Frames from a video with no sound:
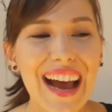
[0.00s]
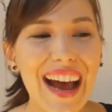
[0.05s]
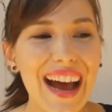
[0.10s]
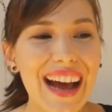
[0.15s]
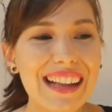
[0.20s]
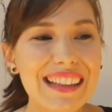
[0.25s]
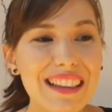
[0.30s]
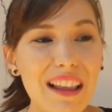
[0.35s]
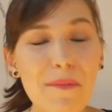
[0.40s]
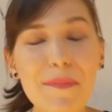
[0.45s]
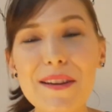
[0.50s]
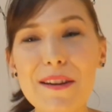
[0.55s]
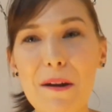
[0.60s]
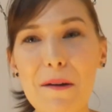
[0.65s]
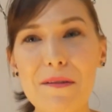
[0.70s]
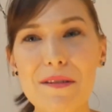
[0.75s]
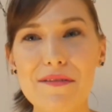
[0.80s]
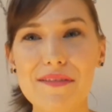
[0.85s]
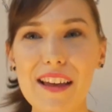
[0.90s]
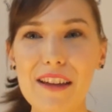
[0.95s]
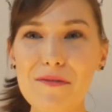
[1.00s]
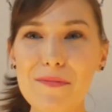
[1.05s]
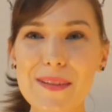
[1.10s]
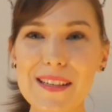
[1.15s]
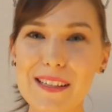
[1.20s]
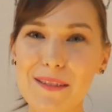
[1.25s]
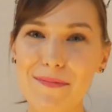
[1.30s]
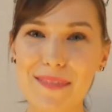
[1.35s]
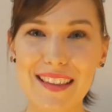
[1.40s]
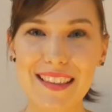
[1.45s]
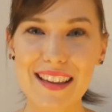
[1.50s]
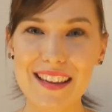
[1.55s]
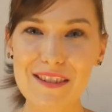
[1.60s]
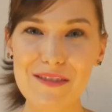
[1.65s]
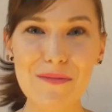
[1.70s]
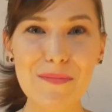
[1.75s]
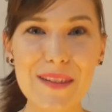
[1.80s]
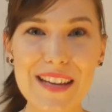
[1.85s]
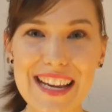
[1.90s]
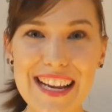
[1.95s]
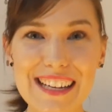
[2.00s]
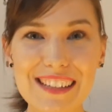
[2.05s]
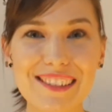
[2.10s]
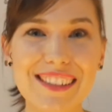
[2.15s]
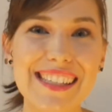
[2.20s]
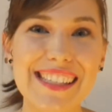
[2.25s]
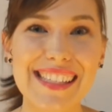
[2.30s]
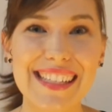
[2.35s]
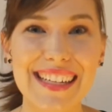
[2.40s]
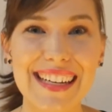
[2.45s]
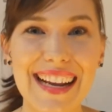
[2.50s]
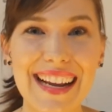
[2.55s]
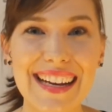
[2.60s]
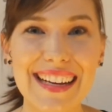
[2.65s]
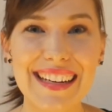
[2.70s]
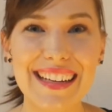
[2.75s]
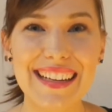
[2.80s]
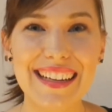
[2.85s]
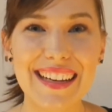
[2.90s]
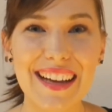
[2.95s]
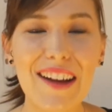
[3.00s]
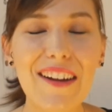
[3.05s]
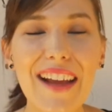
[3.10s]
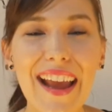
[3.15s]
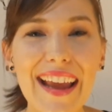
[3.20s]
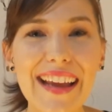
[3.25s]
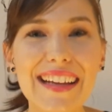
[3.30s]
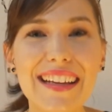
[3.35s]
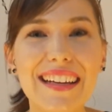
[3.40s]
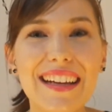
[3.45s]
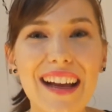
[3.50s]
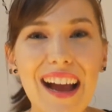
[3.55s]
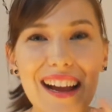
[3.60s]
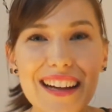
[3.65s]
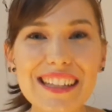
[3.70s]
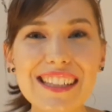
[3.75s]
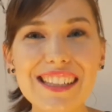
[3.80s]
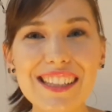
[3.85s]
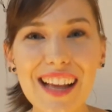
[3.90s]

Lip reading: let me know if that would be something that you'd be interested in. Okay, I'm gonna